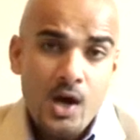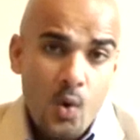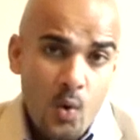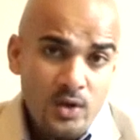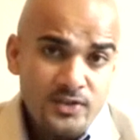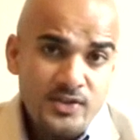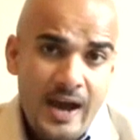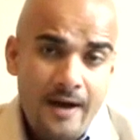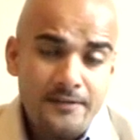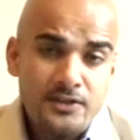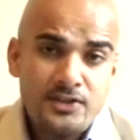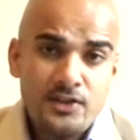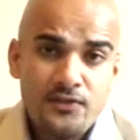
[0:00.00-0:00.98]
Once you have
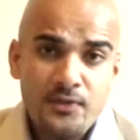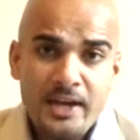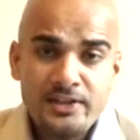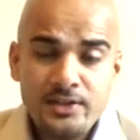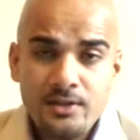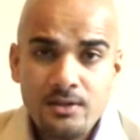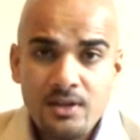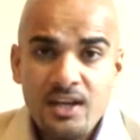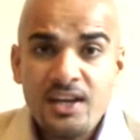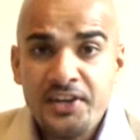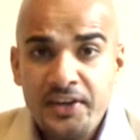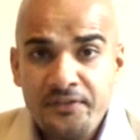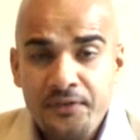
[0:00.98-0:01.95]
this information,
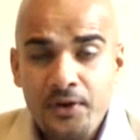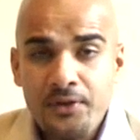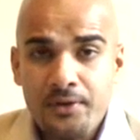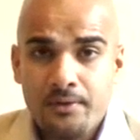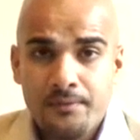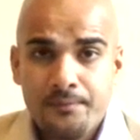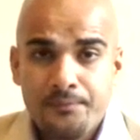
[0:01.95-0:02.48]
dig further.